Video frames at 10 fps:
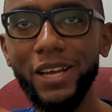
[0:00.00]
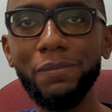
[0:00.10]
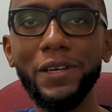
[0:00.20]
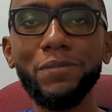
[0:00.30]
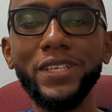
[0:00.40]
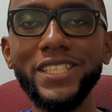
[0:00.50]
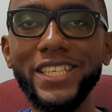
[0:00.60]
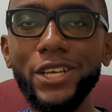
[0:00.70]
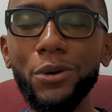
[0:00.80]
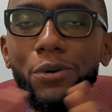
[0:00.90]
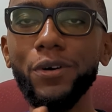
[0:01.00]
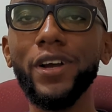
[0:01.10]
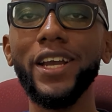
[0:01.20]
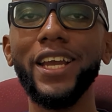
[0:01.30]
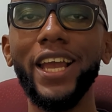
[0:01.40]
I'm Zico,
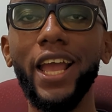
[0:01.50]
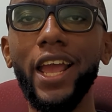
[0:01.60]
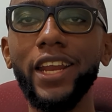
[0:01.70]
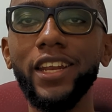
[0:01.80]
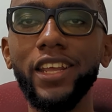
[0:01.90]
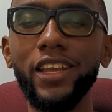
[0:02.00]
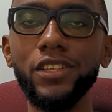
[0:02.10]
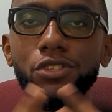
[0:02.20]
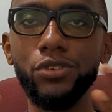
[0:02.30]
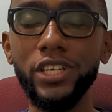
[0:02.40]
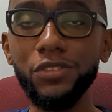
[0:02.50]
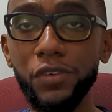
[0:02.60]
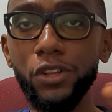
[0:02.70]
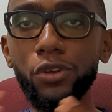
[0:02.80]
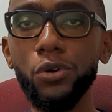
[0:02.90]
and in today's
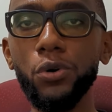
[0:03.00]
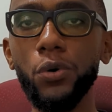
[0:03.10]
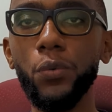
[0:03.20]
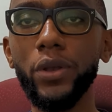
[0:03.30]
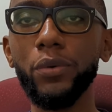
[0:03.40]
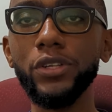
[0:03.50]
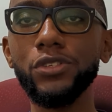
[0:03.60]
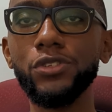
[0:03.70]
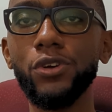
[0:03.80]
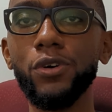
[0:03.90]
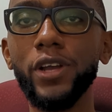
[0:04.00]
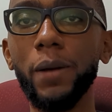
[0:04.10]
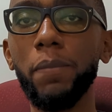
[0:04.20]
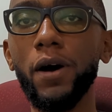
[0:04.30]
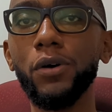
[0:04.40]
video we're going to talk
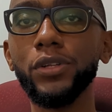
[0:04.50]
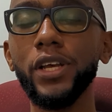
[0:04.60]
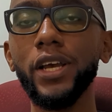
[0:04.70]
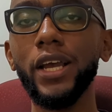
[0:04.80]
about